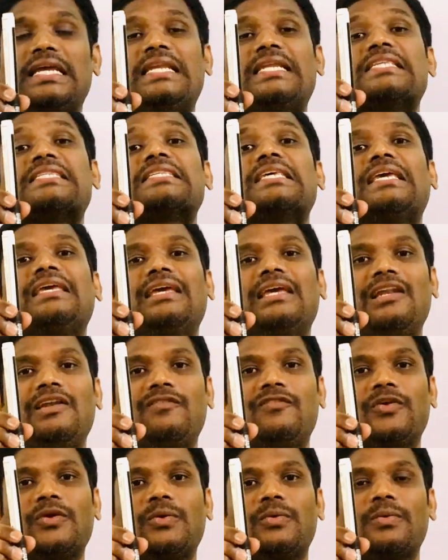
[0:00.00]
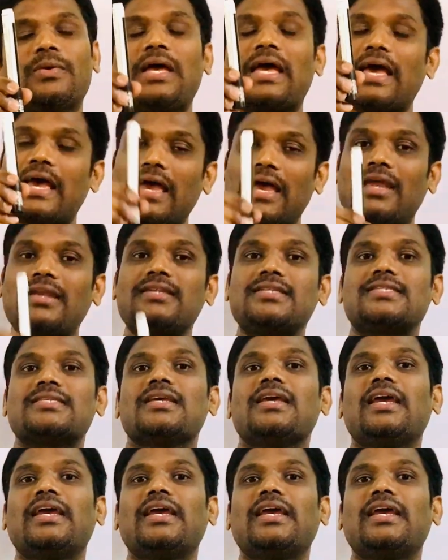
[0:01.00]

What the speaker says: in a single view. Hence,